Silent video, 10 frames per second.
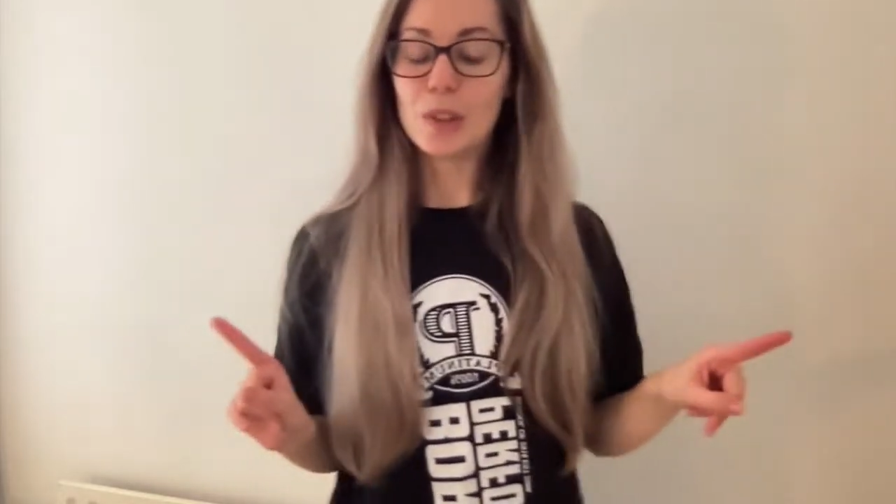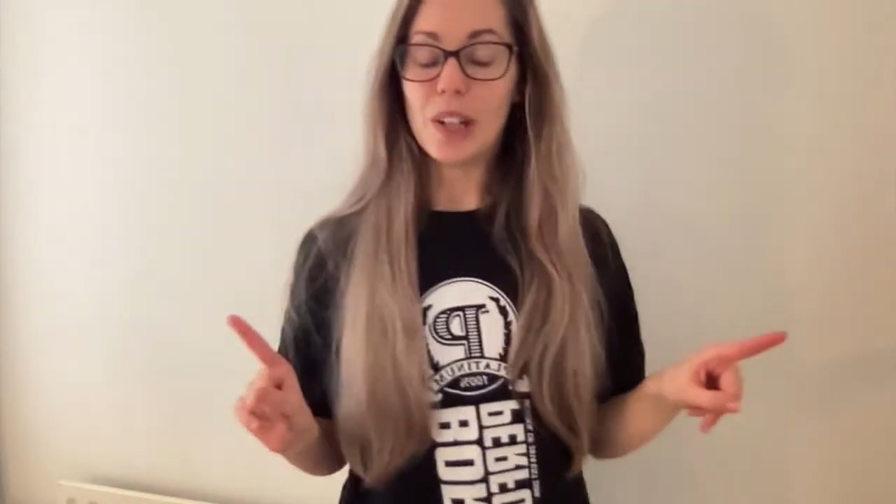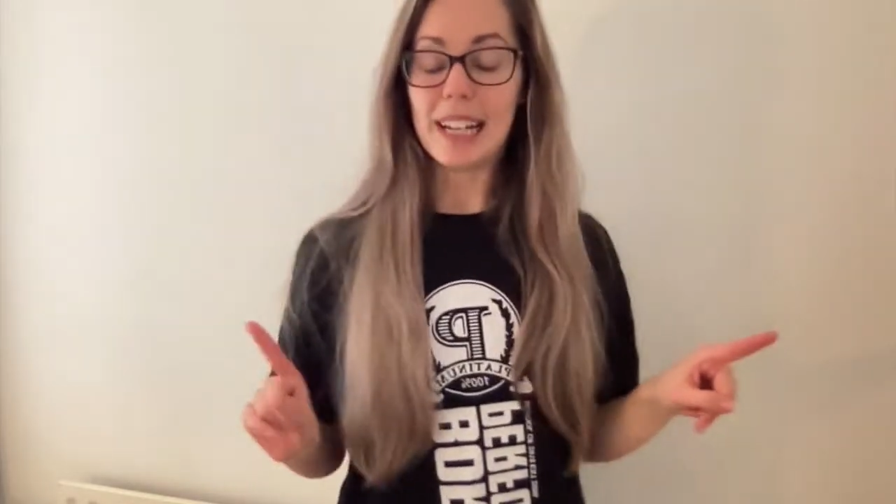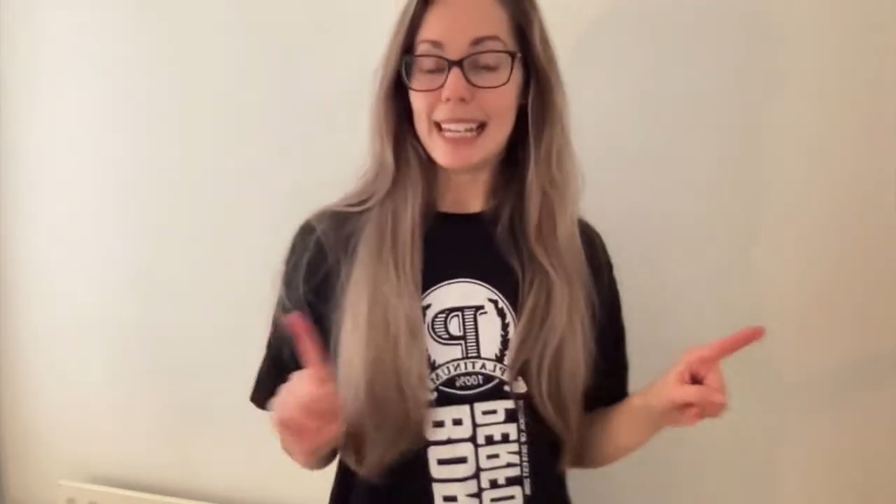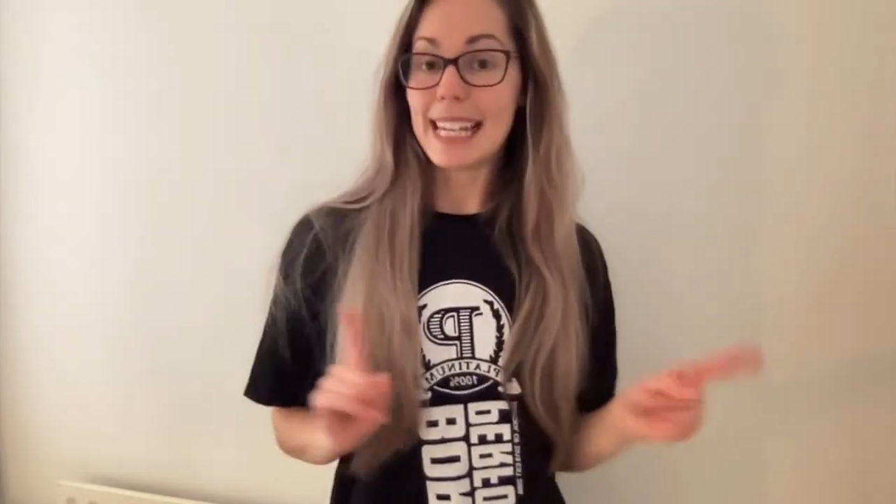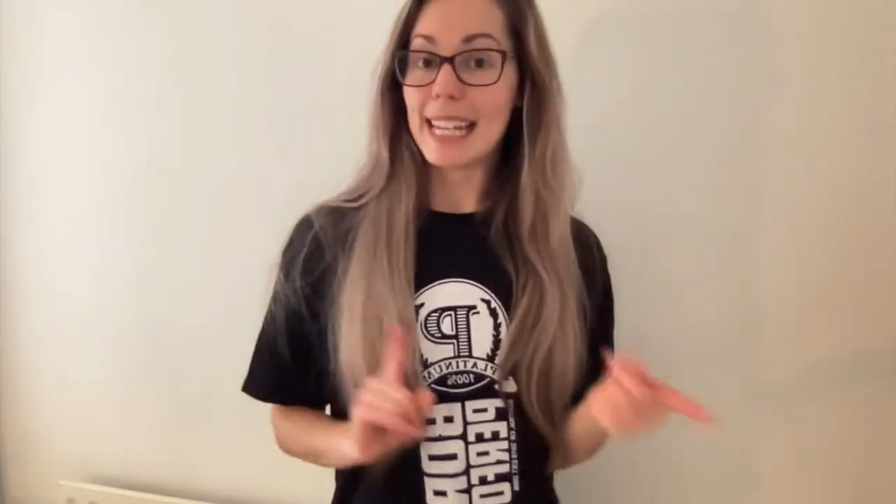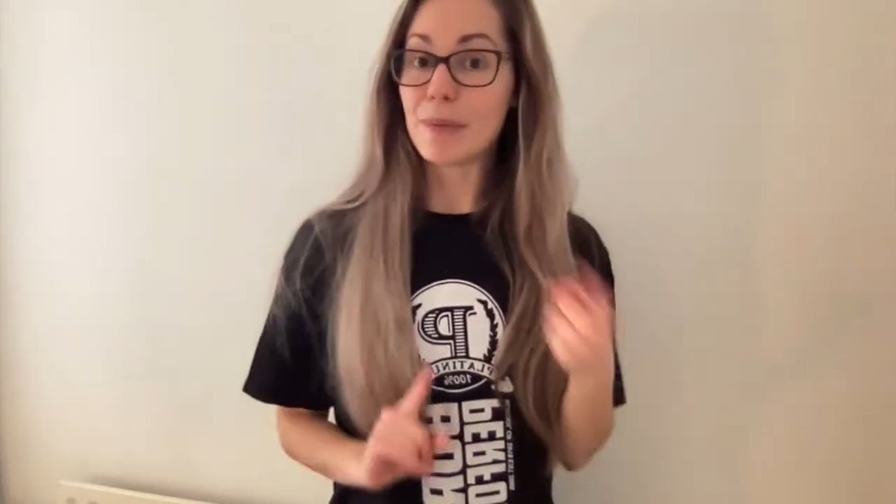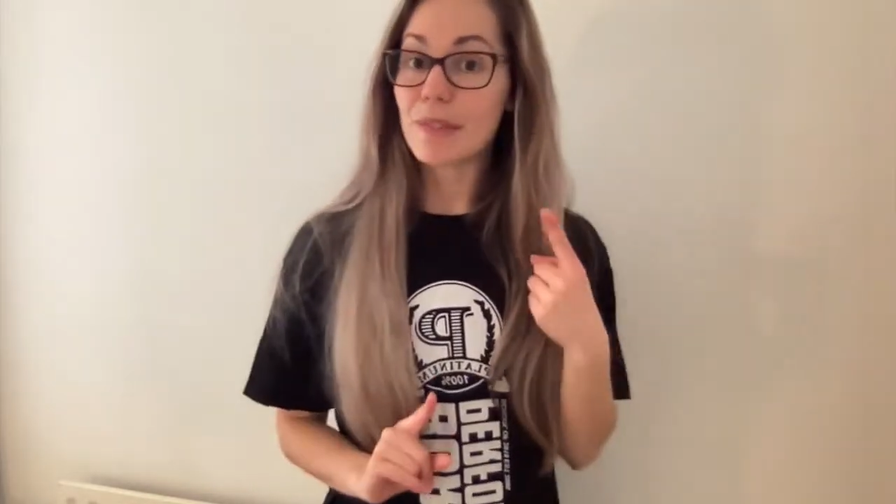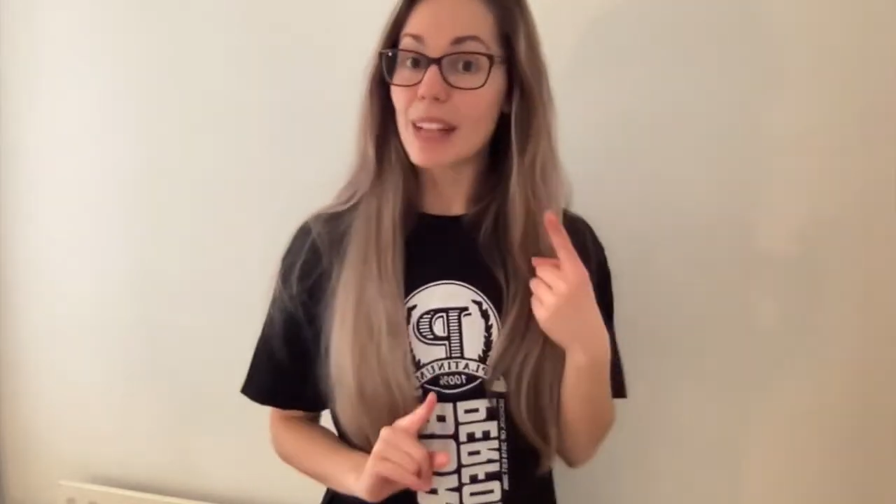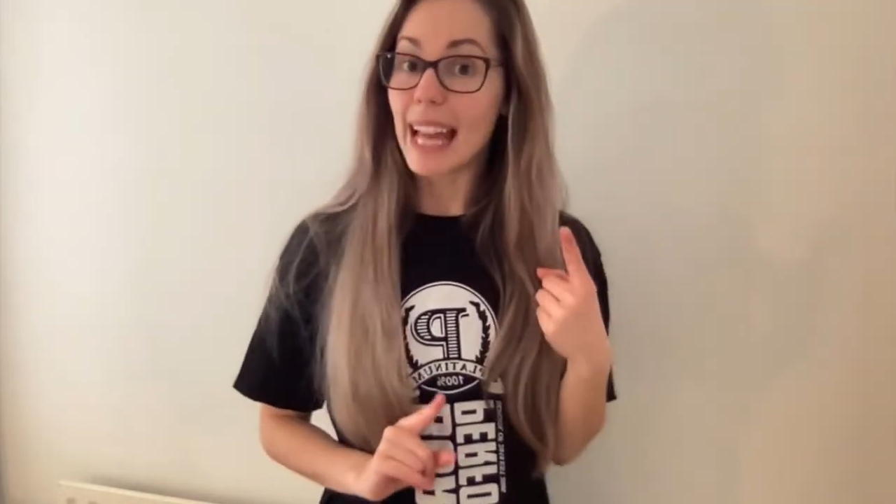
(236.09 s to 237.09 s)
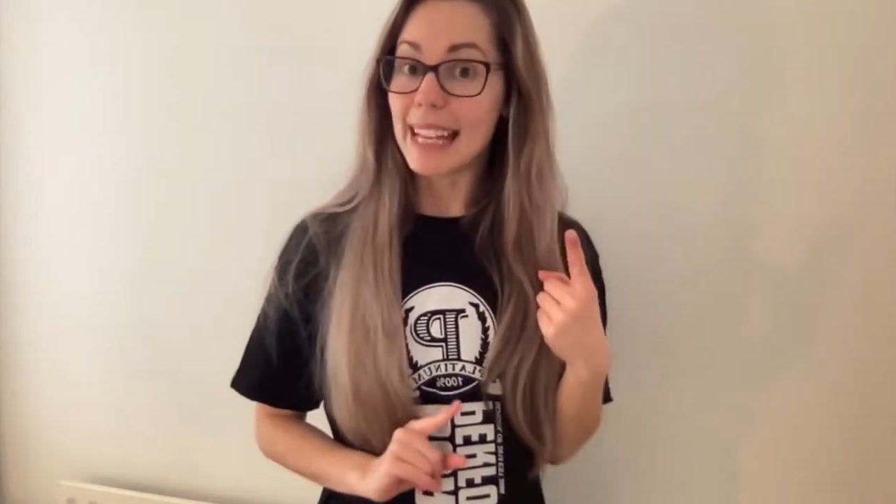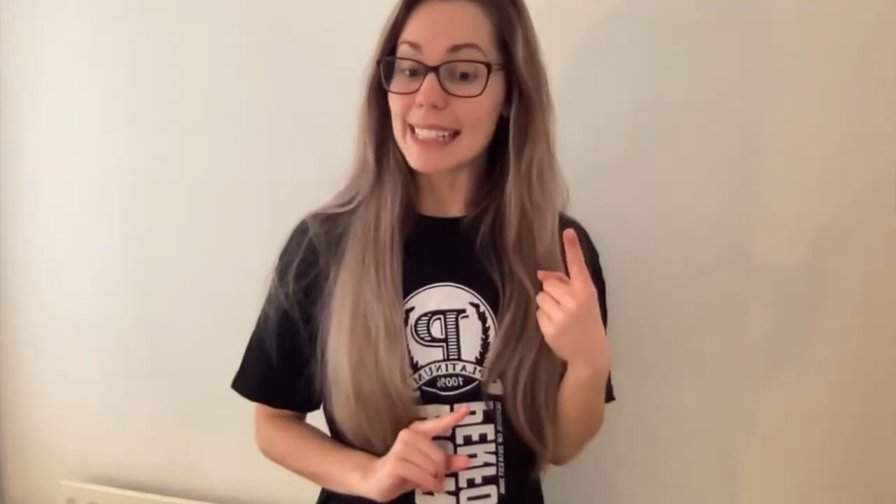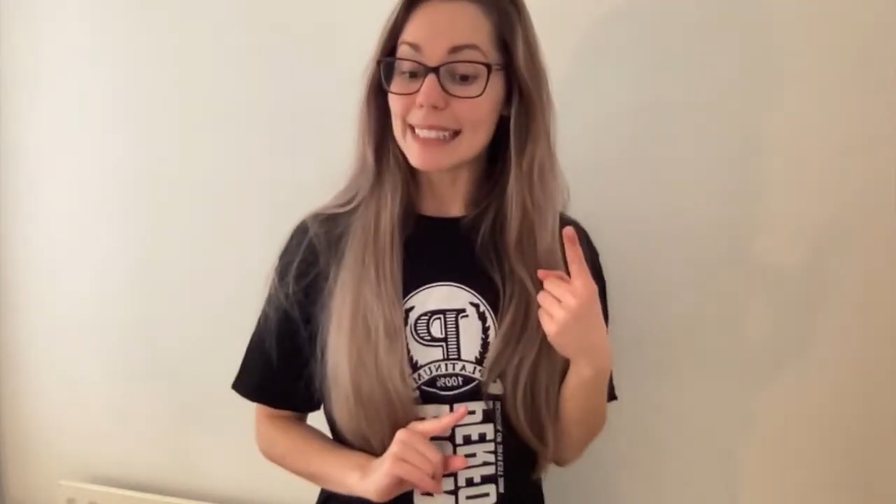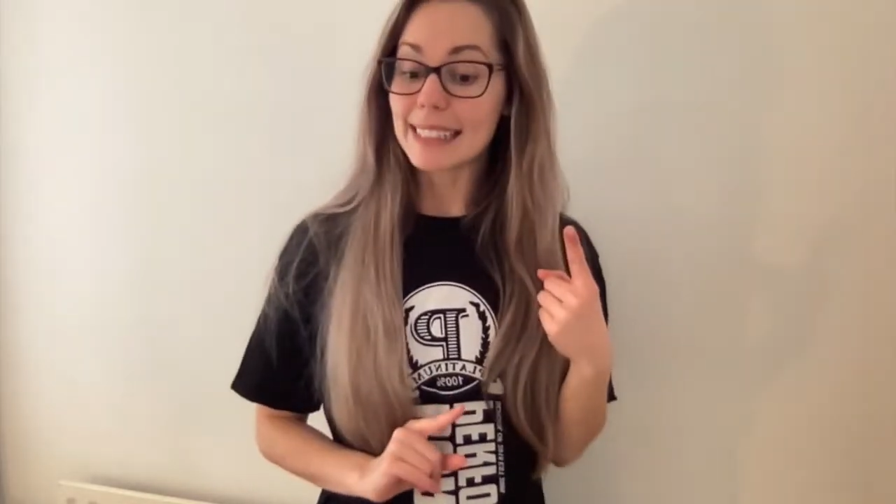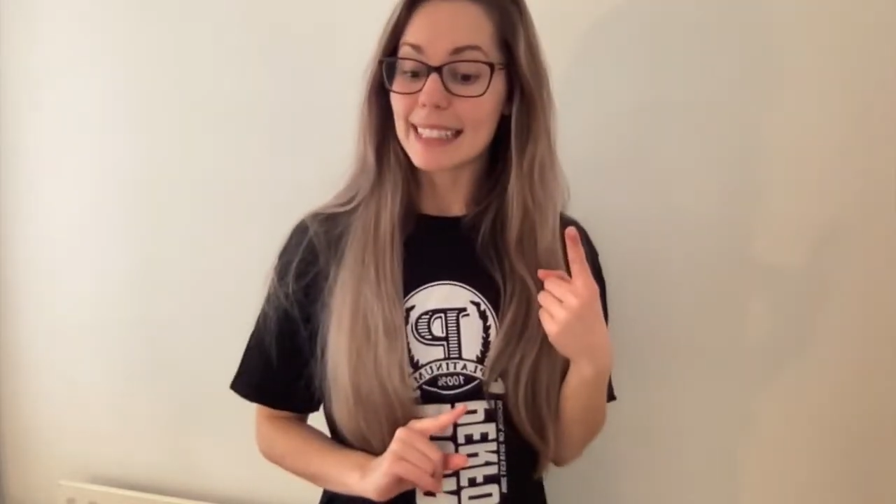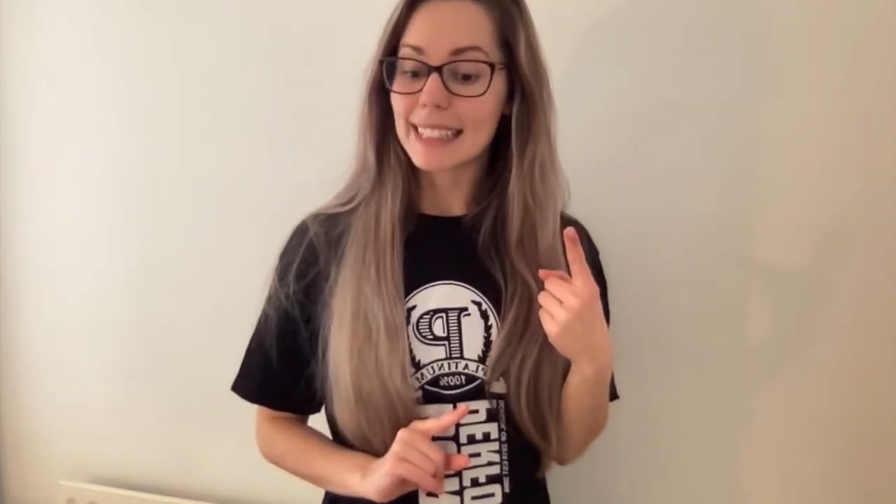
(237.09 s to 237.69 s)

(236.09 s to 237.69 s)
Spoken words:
try in for 8